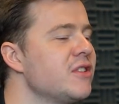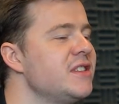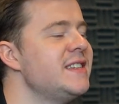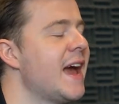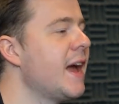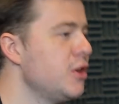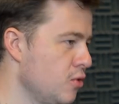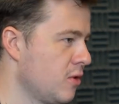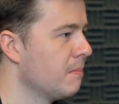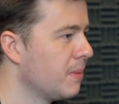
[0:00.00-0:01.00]
How dare you
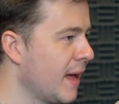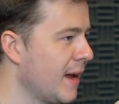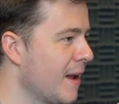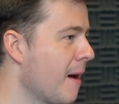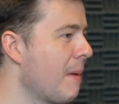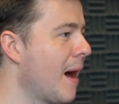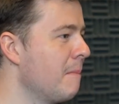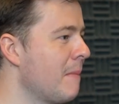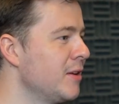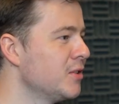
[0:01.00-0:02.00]
complain about
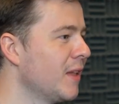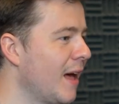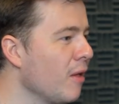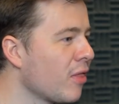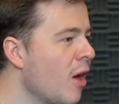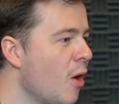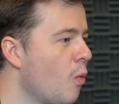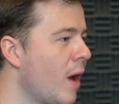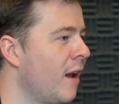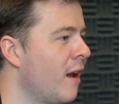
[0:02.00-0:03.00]
mental health
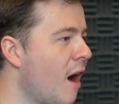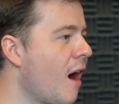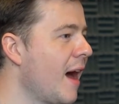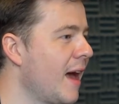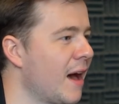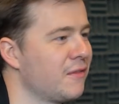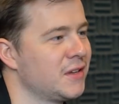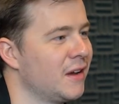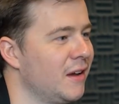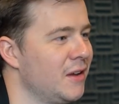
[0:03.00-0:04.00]
when I have
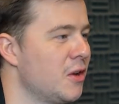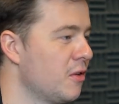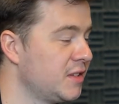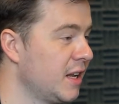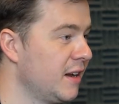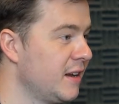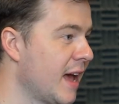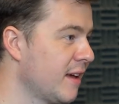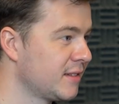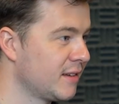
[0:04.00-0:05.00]
to, sit at a
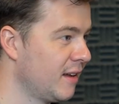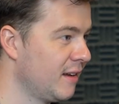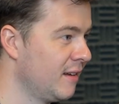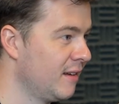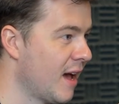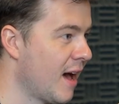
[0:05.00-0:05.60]
desk and...